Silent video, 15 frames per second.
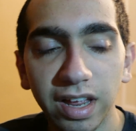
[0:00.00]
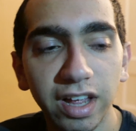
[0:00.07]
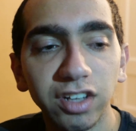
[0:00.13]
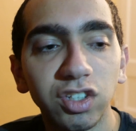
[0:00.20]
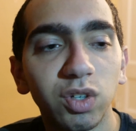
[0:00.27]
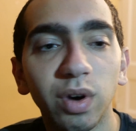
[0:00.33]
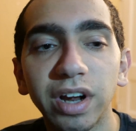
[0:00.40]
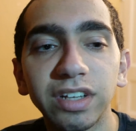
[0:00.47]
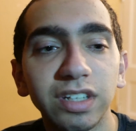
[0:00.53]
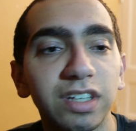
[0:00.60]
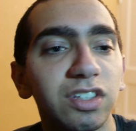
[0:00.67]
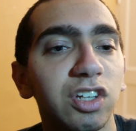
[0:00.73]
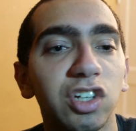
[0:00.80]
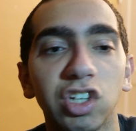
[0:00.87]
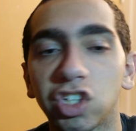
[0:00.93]
It's crazy
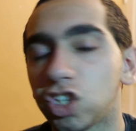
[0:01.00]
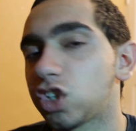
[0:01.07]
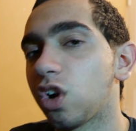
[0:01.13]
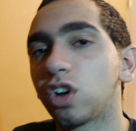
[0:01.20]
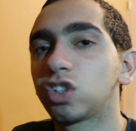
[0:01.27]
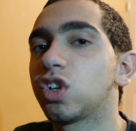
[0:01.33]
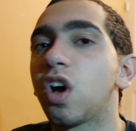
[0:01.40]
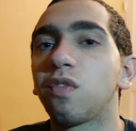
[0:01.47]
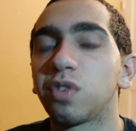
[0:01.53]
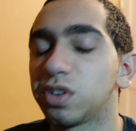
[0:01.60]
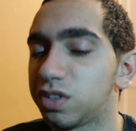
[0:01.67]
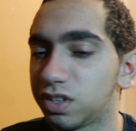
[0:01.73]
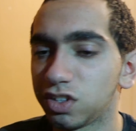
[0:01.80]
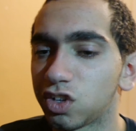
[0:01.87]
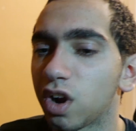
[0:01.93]
because it just starts off
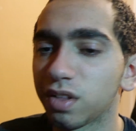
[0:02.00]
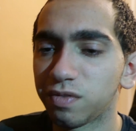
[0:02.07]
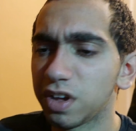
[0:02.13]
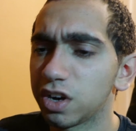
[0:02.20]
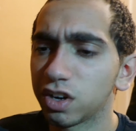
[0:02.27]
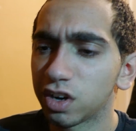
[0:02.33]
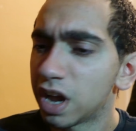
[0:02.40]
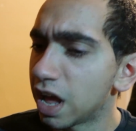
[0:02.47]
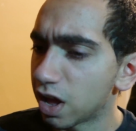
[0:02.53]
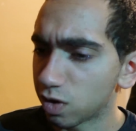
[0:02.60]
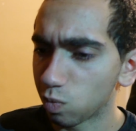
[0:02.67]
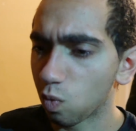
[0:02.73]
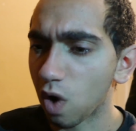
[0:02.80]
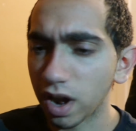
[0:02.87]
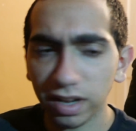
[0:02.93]
with Darth Vader
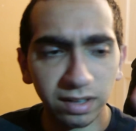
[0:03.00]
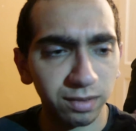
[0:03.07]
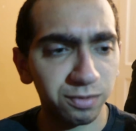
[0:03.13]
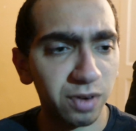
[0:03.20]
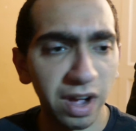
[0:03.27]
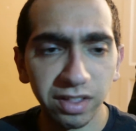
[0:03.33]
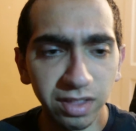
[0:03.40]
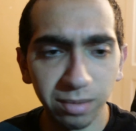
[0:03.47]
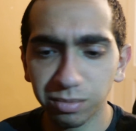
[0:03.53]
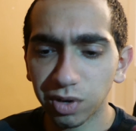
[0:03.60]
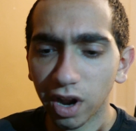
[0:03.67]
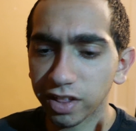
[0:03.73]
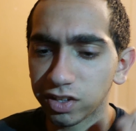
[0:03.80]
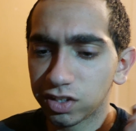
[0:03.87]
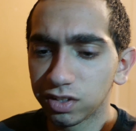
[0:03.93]
wanting to find them
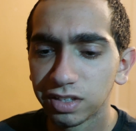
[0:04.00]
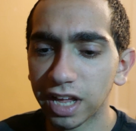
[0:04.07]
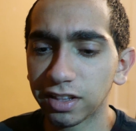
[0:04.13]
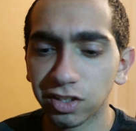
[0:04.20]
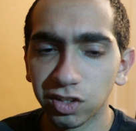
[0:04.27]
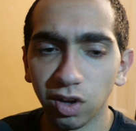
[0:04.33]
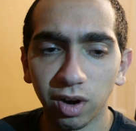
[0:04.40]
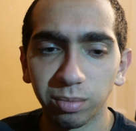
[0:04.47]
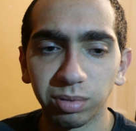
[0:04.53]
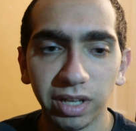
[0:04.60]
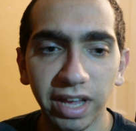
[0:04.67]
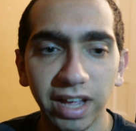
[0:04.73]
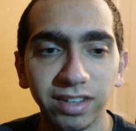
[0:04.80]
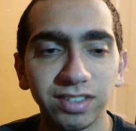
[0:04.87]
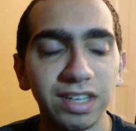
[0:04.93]
Death Star
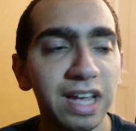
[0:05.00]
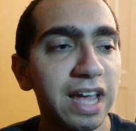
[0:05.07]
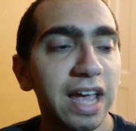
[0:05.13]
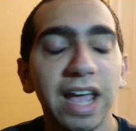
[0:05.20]
plans,